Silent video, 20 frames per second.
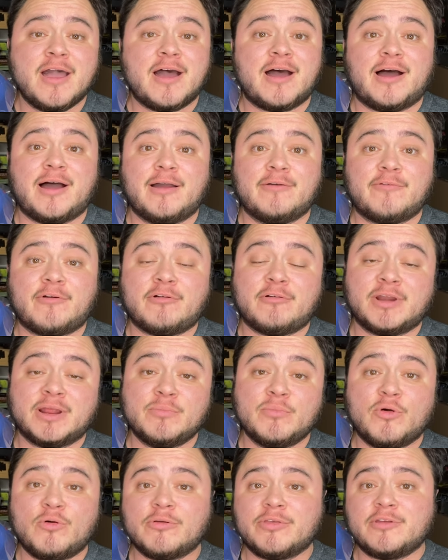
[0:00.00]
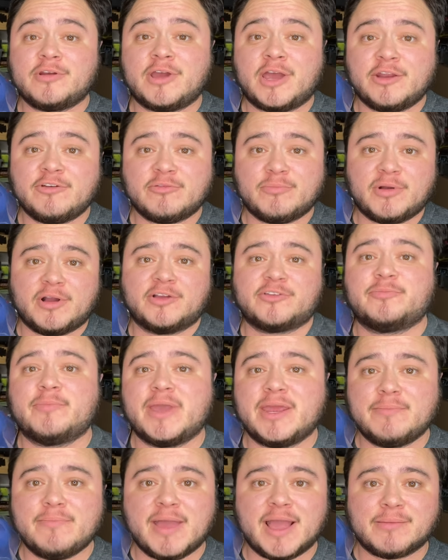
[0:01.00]
I've already more than $100
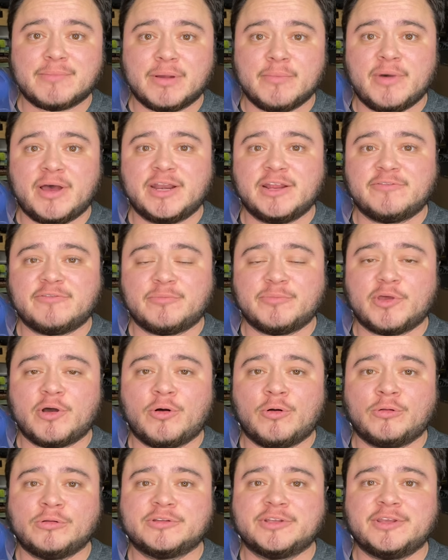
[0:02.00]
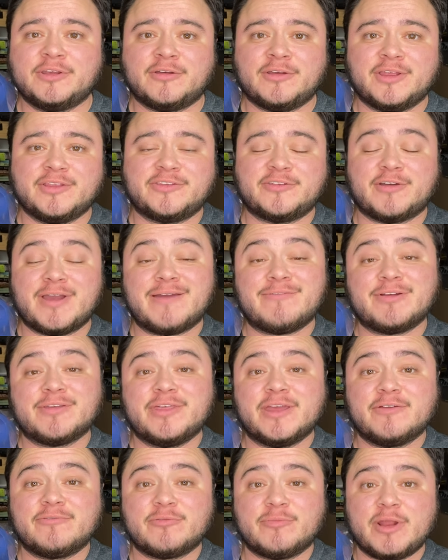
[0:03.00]
made back my money from the whole deal, and so
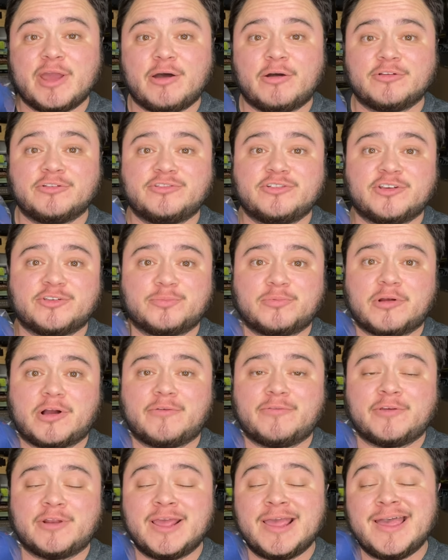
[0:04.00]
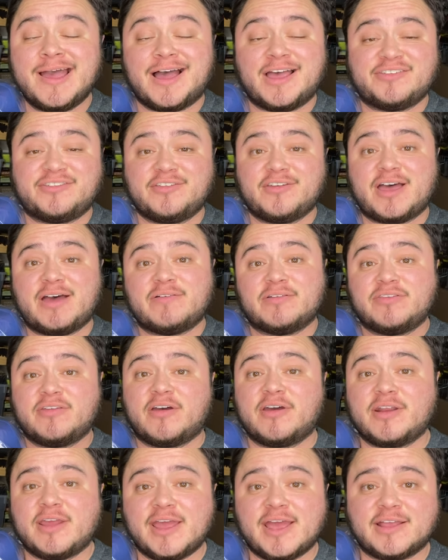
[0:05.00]
everything from now on is just profit. I still have a
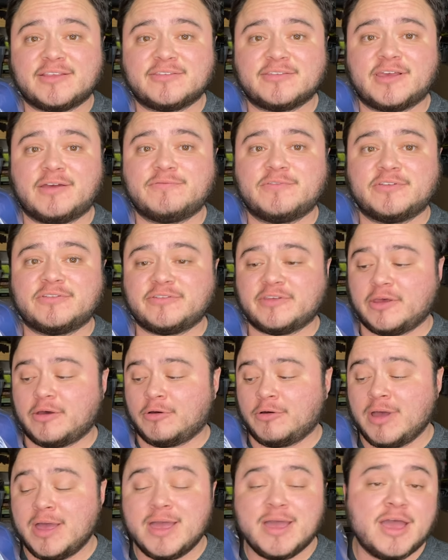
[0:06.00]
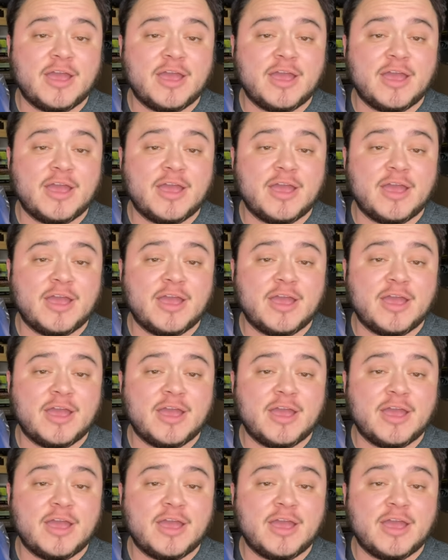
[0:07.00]
ton of hats left to sell.